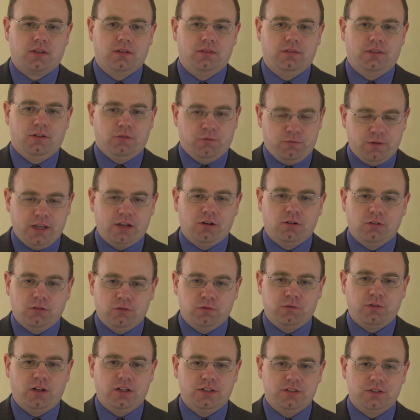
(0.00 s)
the federal
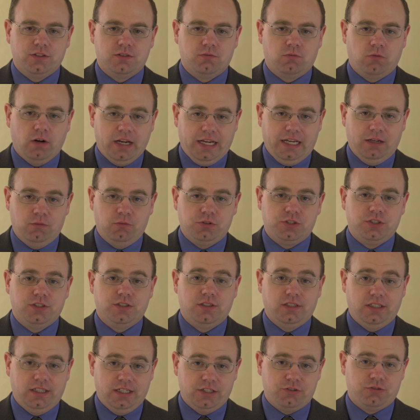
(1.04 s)
funds rate, which
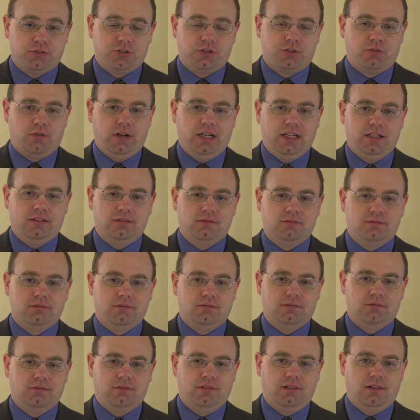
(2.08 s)
is the interest rate
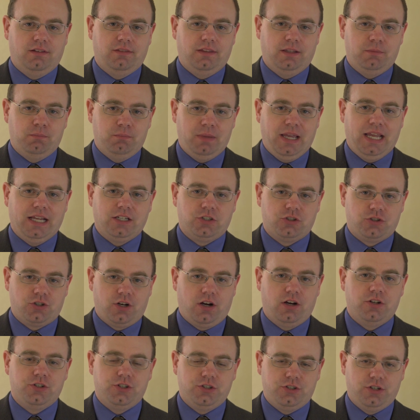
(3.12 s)
that banks
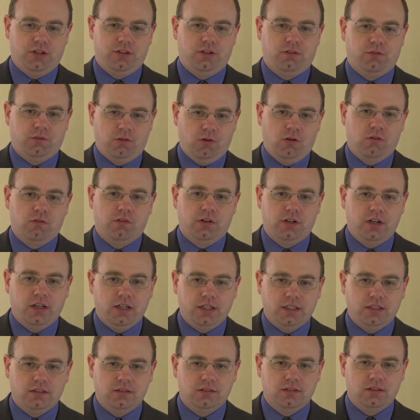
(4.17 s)
charge each other for
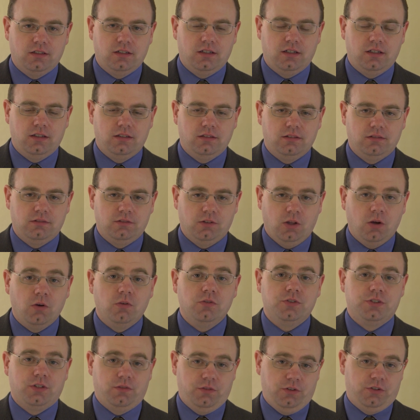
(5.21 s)
overnight
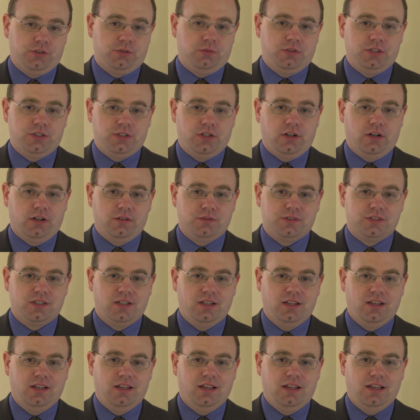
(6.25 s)
loans of those reserves.
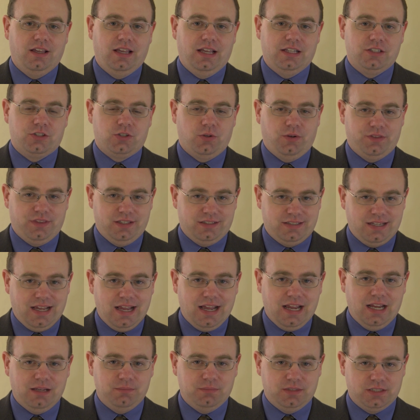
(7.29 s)
And so at the
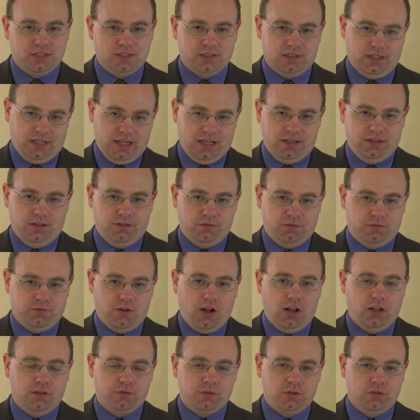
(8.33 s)
time, this is again in the
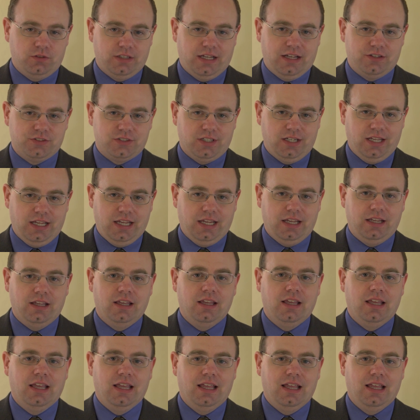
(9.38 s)
fall of 2008,